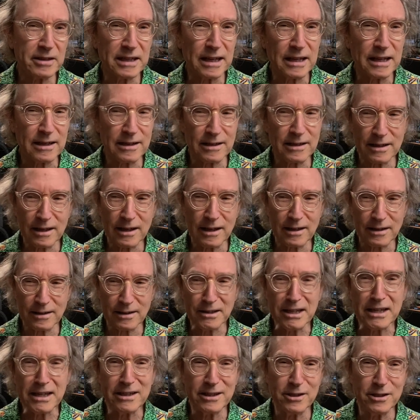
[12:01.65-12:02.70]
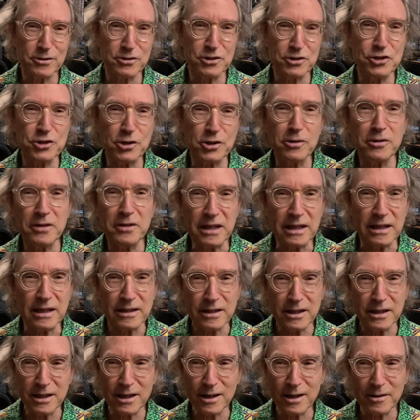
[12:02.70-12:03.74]
a linear journey,
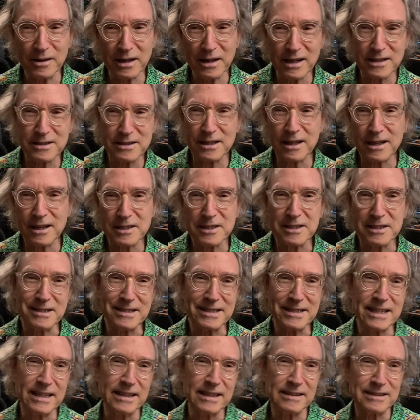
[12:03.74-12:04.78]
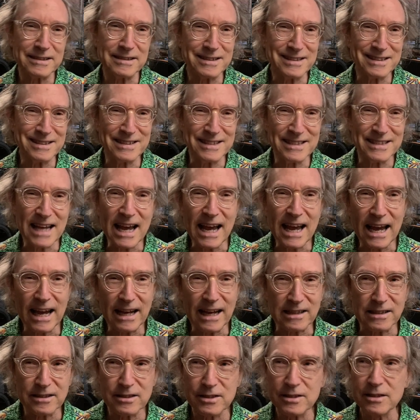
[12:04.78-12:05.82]
you know? It has lots of zigs and
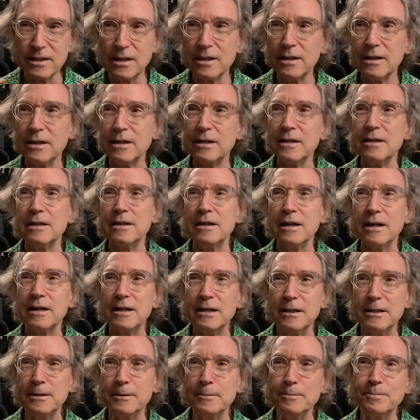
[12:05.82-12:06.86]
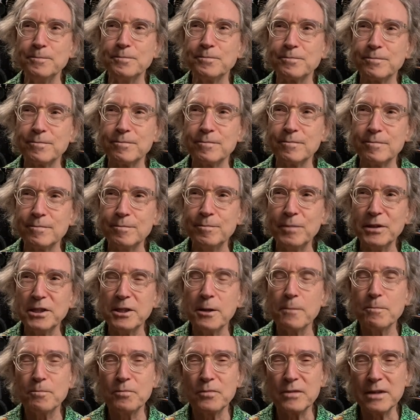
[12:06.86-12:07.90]
zags. But
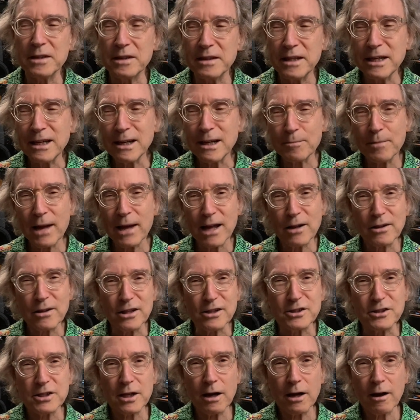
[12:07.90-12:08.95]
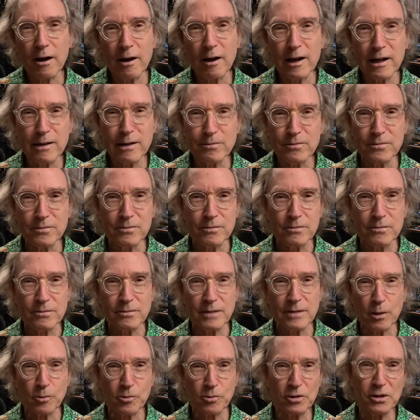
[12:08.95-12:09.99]
the thing about the time
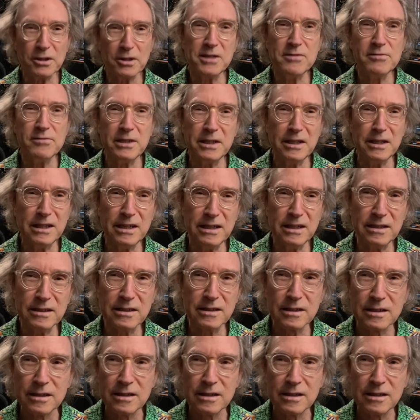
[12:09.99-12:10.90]
that we're living in